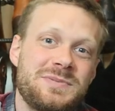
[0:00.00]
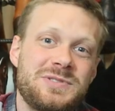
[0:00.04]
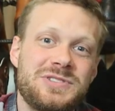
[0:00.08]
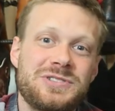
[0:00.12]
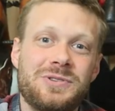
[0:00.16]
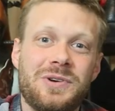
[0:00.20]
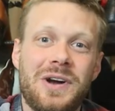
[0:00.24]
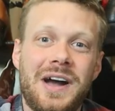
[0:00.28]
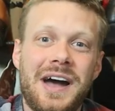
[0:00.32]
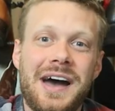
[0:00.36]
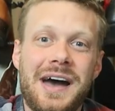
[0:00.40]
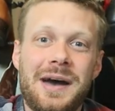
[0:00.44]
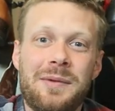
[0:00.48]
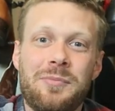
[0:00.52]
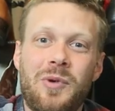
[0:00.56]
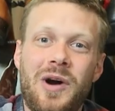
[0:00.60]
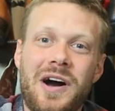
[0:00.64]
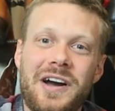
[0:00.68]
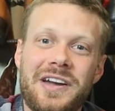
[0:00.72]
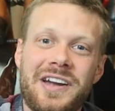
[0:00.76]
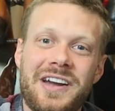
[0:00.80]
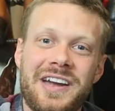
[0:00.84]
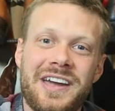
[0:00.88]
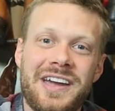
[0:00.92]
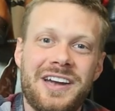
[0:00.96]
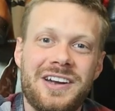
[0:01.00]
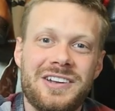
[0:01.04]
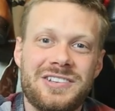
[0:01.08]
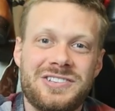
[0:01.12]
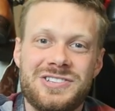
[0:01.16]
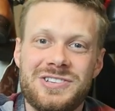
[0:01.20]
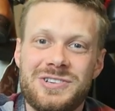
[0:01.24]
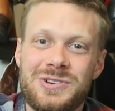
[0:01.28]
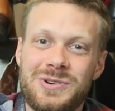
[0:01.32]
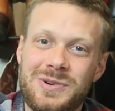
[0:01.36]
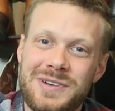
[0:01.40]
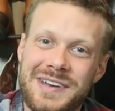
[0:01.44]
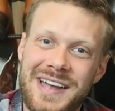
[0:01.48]
subscribe while you're here
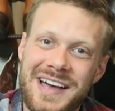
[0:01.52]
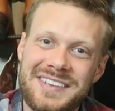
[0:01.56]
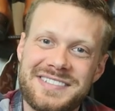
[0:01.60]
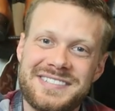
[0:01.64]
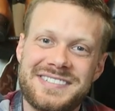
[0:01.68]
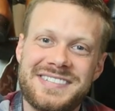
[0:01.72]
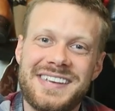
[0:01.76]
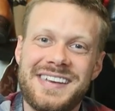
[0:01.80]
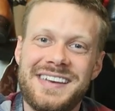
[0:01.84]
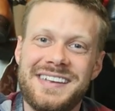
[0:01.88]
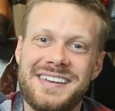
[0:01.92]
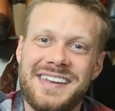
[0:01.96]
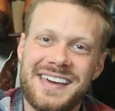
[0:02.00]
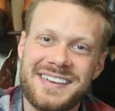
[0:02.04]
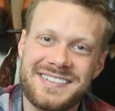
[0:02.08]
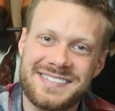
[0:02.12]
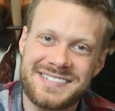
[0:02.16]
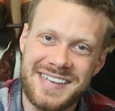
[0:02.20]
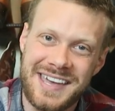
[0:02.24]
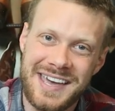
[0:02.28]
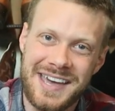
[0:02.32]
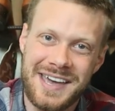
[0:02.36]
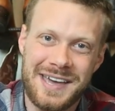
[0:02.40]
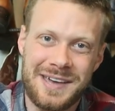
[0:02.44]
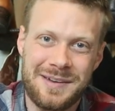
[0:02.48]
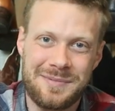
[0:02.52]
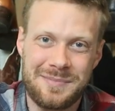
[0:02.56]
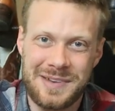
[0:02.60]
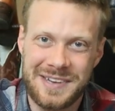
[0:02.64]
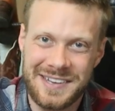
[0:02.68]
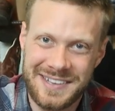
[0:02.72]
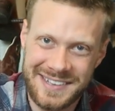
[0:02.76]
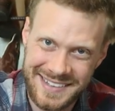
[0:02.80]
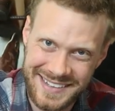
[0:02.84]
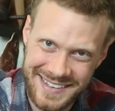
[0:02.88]
too, and I'll see you next time.